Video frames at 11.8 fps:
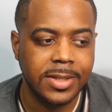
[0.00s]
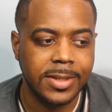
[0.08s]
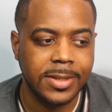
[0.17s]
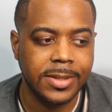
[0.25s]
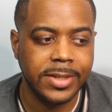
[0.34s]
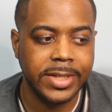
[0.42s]

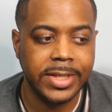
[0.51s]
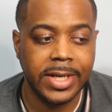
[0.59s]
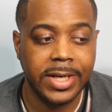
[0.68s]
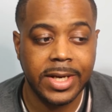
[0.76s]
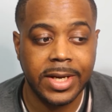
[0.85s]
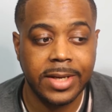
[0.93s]
Uh, and
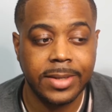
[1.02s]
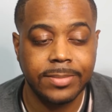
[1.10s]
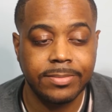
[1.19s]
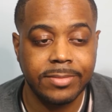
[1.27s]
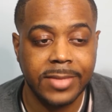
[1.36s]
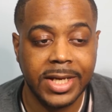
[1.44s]
I, I,
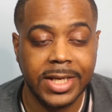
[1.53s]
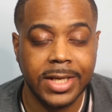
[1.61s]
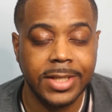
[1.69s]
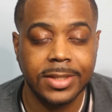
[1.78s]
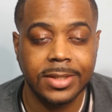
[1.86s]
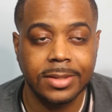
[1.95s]
I
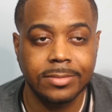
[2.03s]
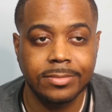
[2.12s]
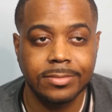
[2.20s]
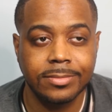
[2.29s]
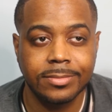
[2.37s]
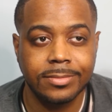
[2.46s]
kind of
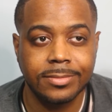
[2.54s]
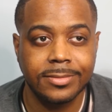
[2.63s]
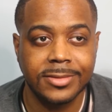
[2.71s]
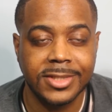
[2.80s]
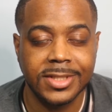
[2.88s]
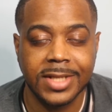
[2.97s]

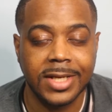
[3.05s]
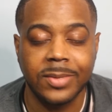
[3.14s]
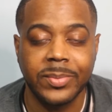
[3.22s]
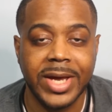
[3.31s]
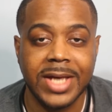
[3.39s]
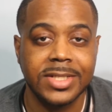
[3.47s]
just like
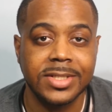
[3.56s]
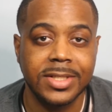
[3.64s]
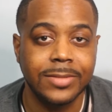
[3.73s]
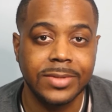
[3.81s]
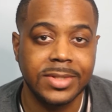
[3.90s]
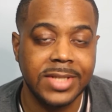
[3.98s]
imagined
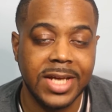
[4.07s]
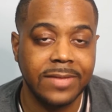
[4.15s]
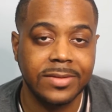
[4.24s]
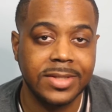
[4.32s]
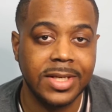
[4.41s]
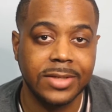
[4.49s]
it would have
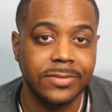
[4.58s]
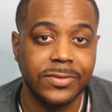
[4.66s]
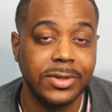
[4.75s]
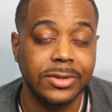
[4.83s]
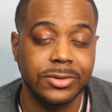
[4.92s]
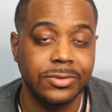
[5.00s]
to take a
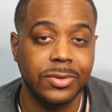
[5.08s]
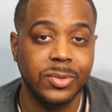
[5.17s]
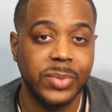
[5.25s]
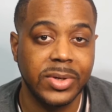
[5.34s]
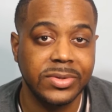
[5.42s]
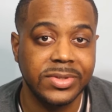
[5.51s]
very strong
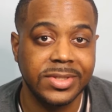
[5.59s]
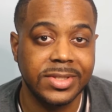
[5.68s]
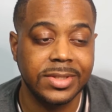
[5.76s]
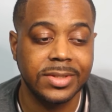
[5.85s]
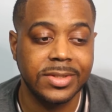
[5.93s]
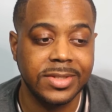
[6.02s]
person
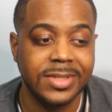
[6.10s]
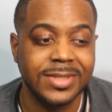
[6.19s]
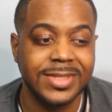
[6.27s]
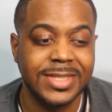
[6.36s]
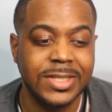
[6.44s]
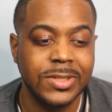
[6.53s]
to to
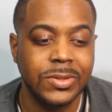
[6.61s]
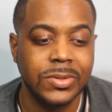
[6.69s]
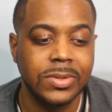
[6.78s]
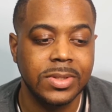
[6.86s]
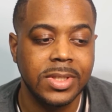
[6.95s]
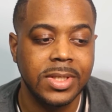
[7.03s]

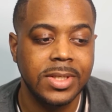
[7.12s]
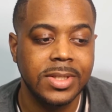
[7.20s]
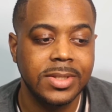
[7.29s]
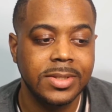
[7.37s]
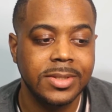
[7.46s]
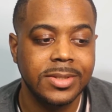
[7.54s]
steal
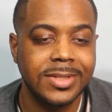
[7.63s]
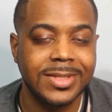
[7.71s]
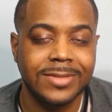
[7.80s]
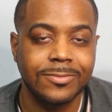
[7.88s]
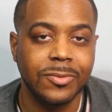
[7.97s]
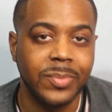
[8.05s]

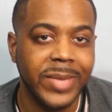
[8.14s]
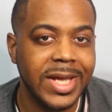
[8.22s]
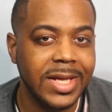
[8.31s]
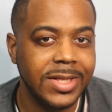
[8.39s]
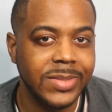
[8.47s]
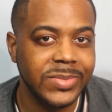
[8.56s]

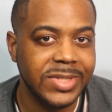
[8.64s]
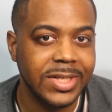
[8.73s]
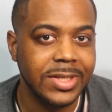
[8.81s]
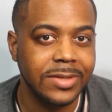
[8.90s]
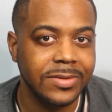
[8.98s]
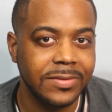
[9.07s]
remain
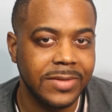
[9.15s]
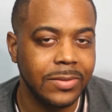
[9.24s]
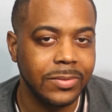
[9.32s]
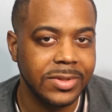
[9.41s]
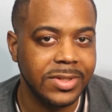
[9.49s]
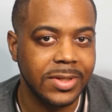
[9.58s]
themselves if they
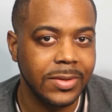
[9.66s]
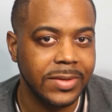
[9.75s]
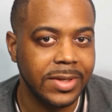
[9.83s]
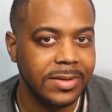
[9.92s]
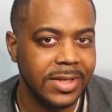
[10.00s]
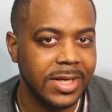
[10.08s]
were to go
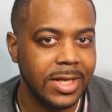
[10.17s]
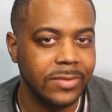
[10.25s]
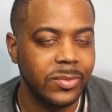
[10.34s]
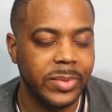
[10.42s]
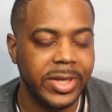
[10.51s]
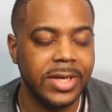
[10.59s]
down that kind
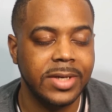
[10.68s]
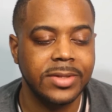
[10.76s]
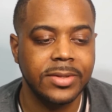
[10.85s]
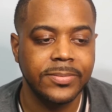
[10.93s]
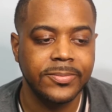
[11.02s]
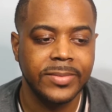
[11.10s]
of a path.